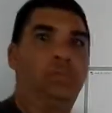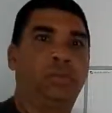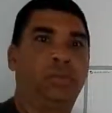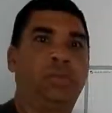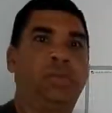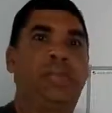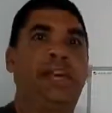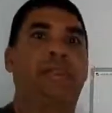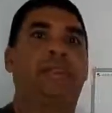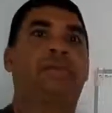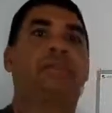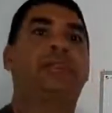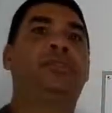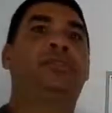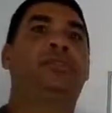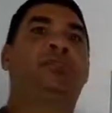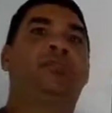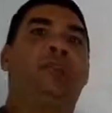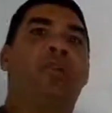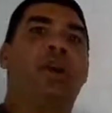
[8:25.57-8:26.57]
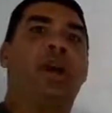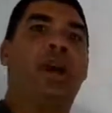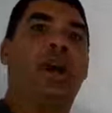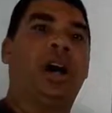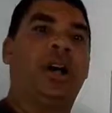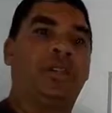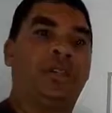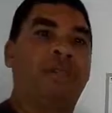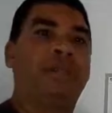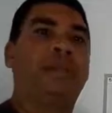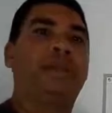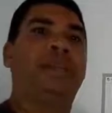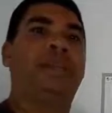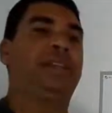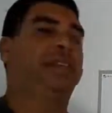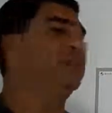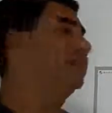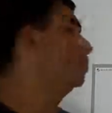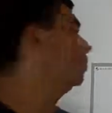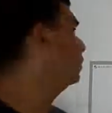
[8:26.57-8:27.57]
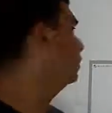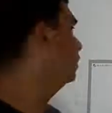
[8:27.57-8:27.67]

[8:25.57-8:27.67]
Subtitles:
Get them into your other mediums.